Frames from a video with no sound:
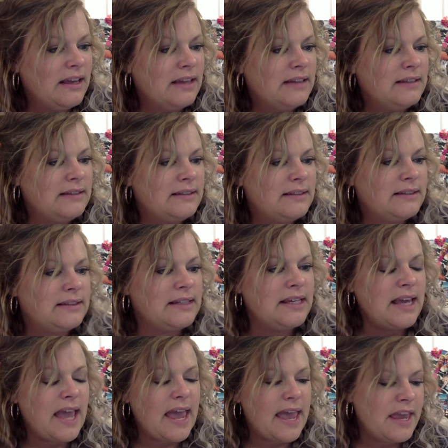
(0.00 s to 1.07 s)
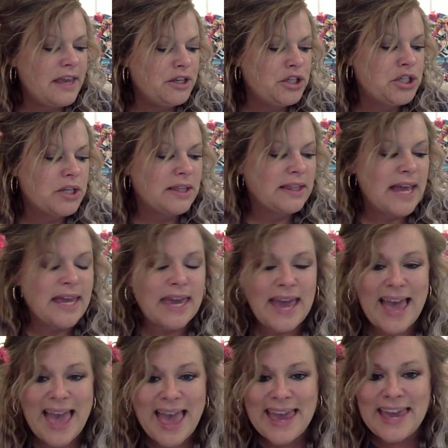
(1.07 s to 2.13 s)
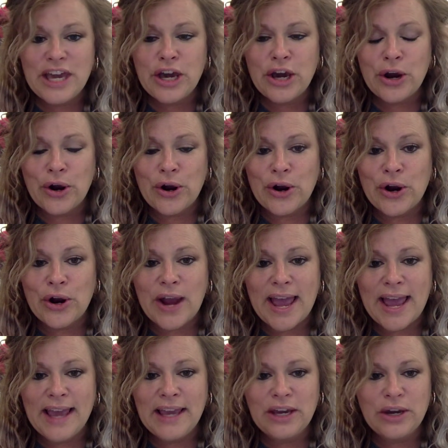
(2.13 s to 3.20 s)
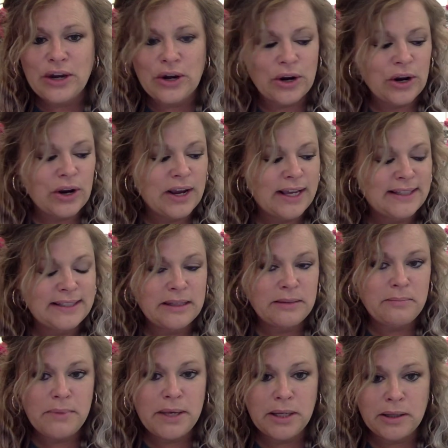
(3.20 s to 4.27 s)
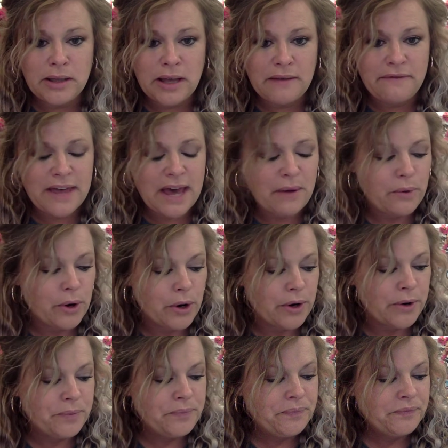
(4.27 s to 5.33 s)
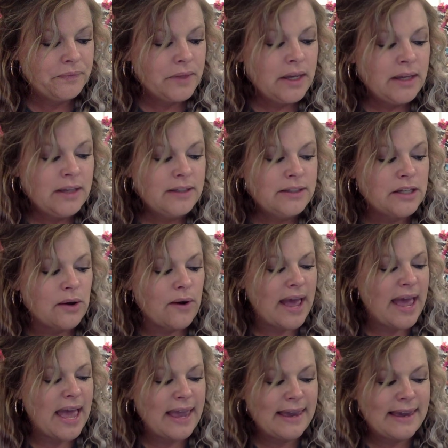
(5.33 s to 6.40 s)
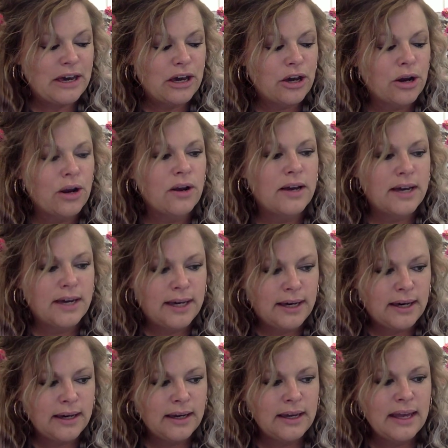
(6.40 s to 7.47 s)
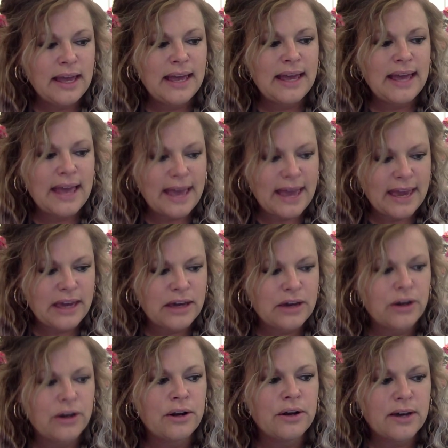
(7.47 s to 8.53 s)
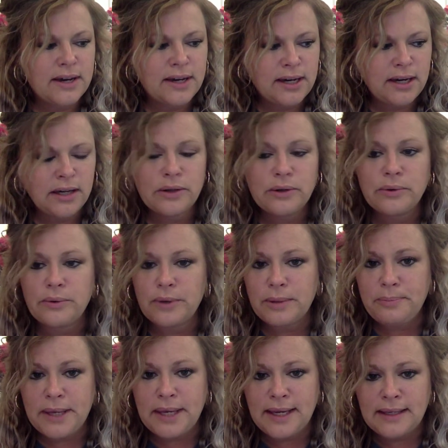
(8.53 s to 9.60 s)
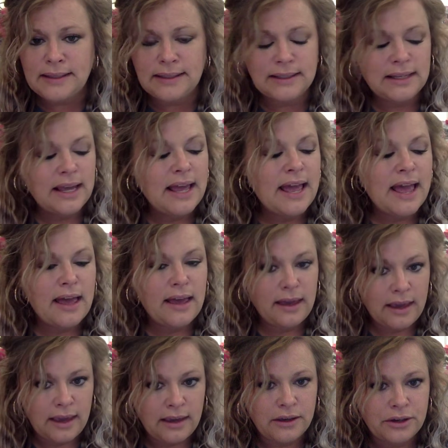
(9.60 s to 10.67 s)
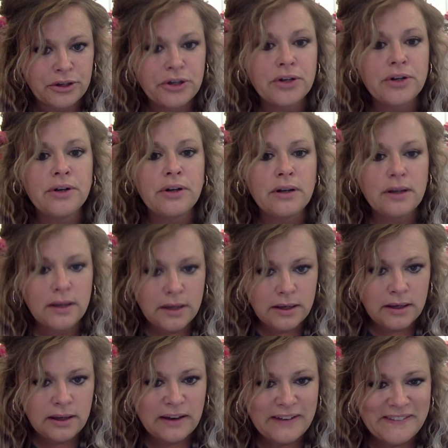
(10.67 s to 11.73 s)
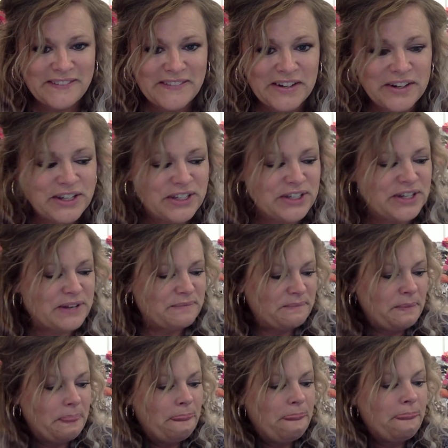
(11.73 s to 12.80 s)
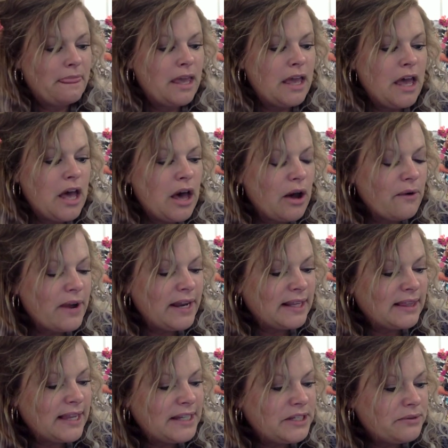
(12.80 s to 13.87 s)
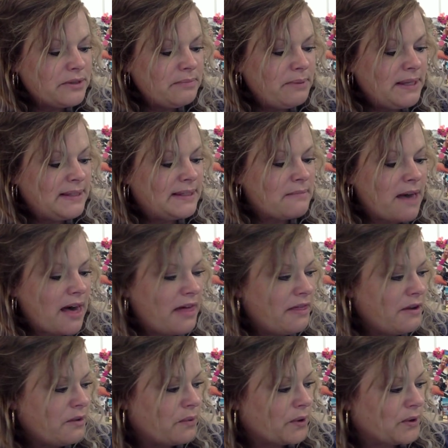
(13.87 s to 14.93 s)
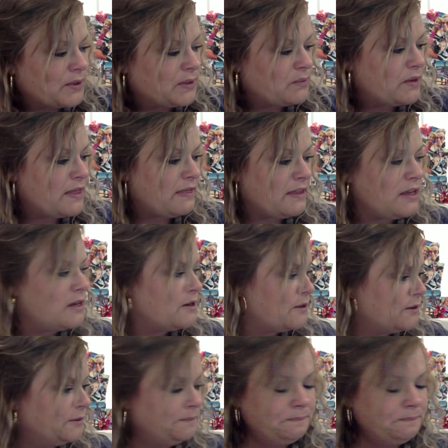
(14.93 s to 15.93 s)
CH like anchor, anchor. It's in the middle of that word. So anchor, k, anchor, k. Repeat. Anchor, k. Very good. All right, I'd like to repeat some other words with you.